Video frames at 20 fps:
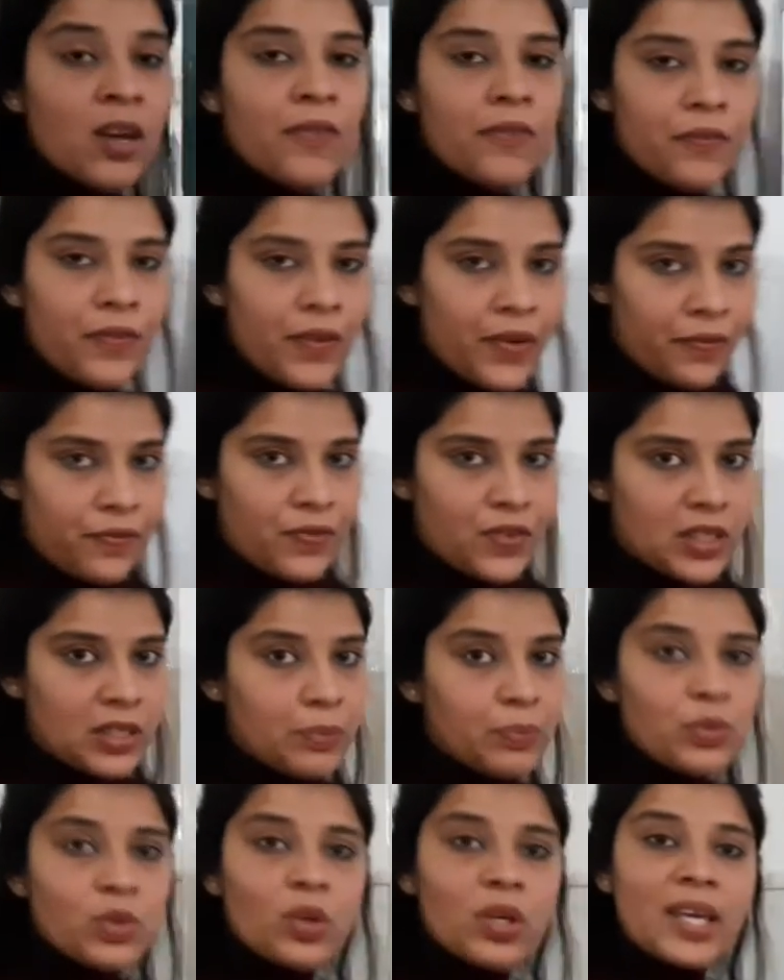fifth
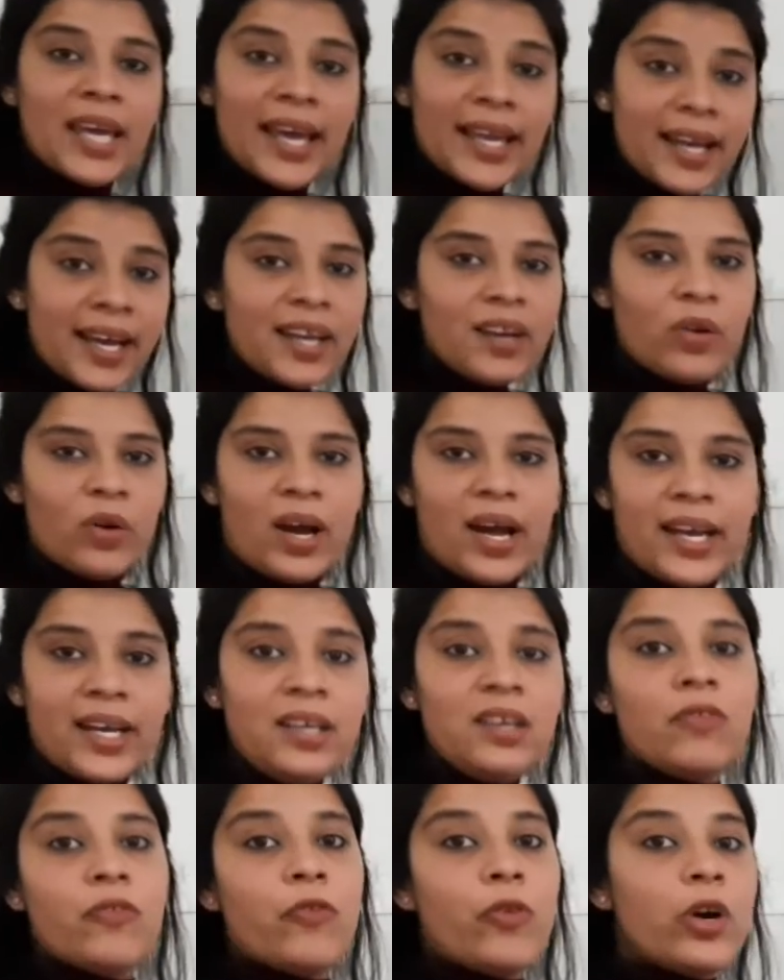term. So can I
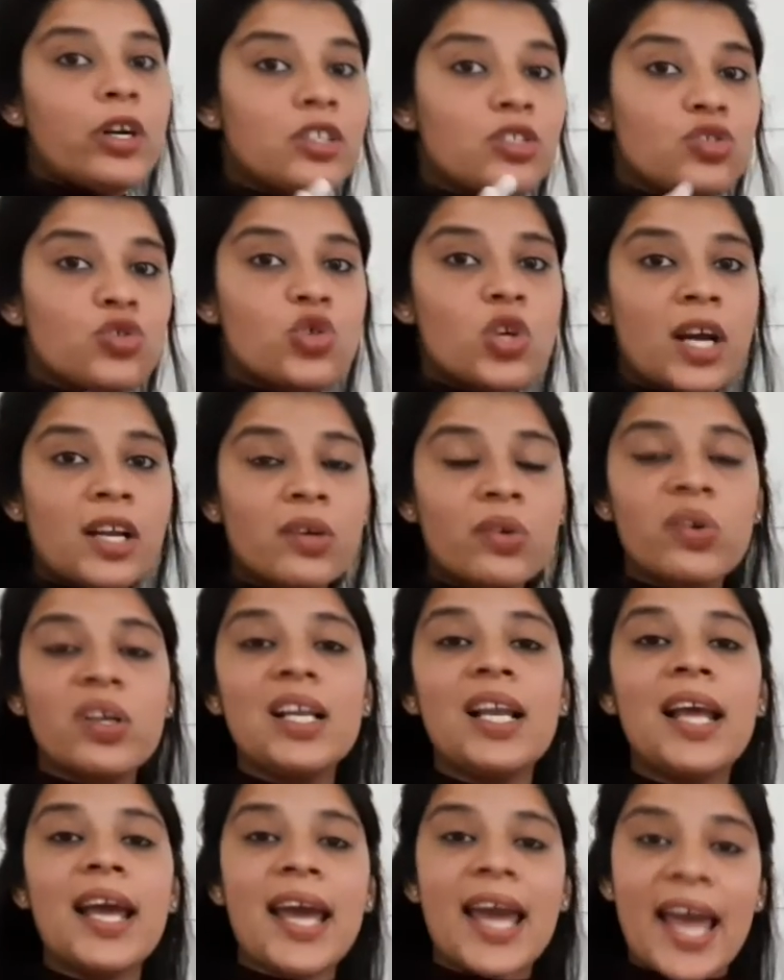write for
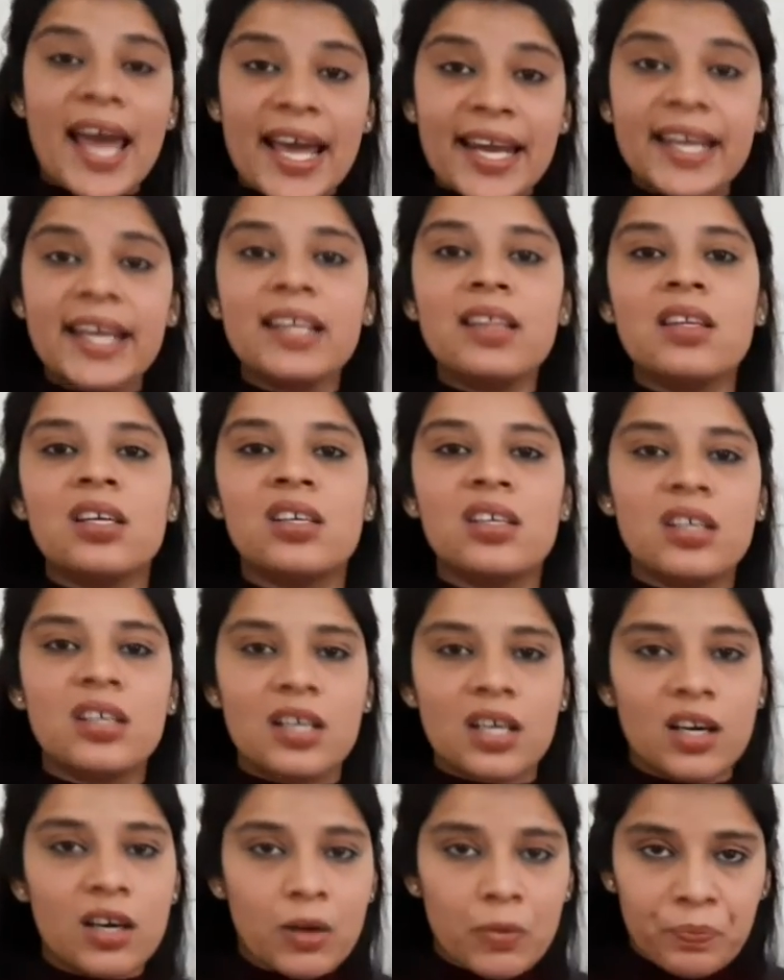general nth
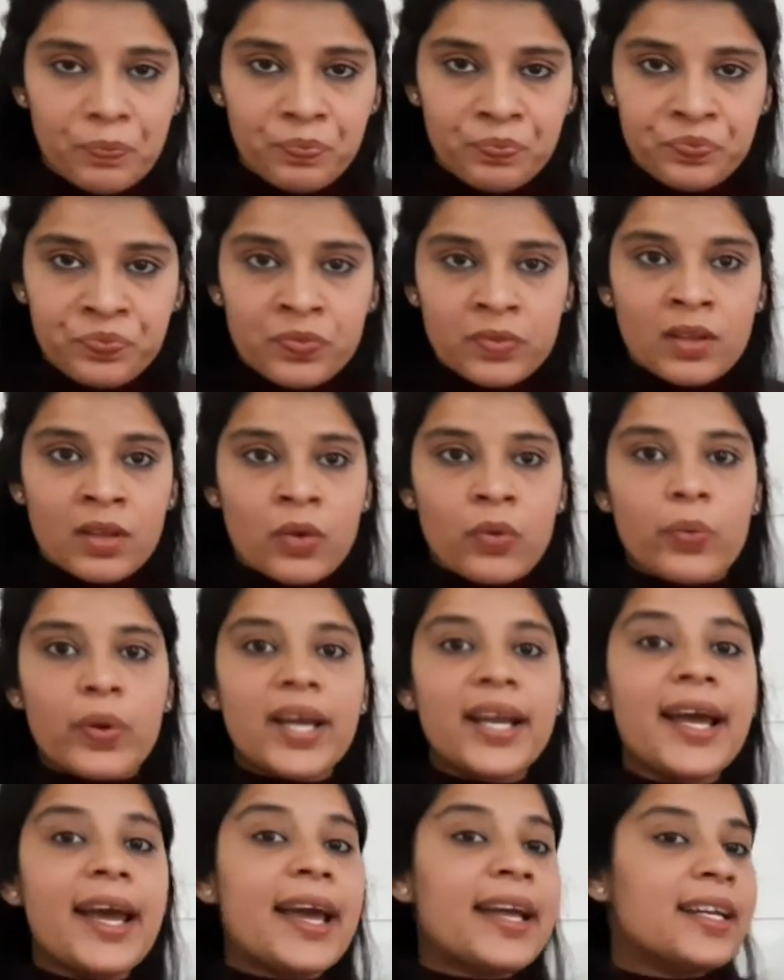term,
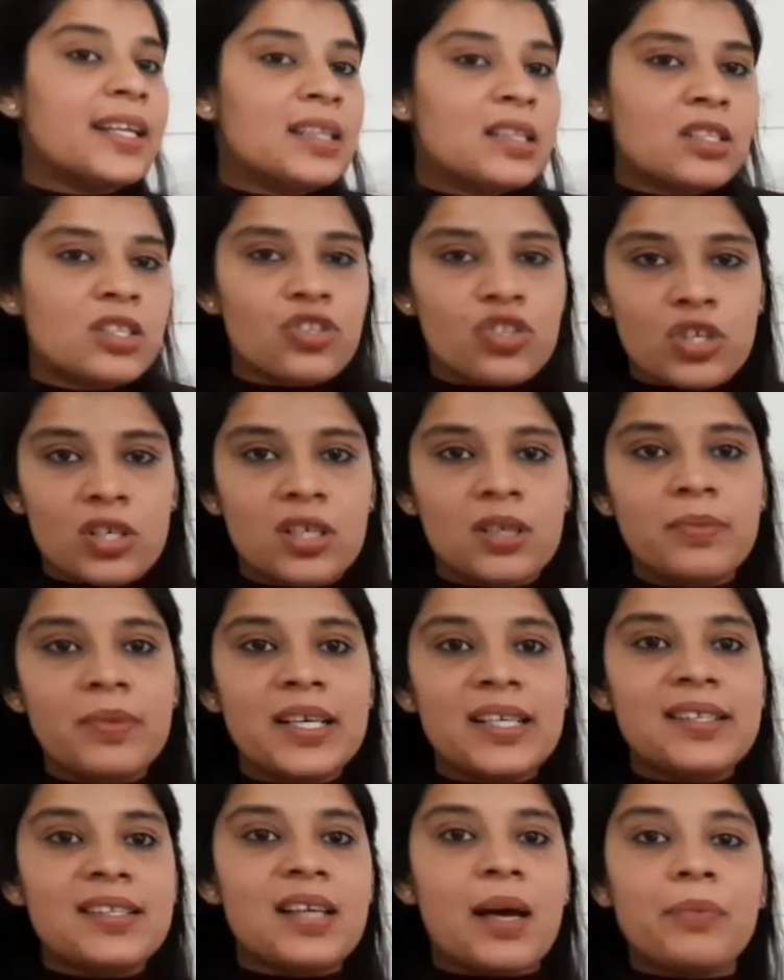where nth term
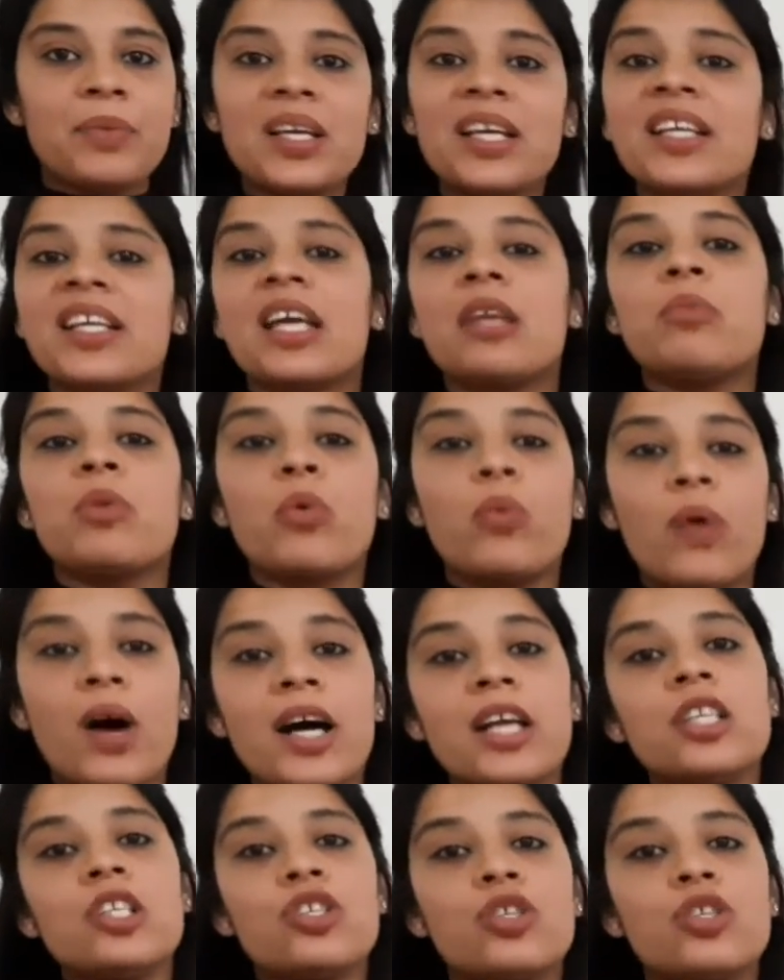is something, it can be 1,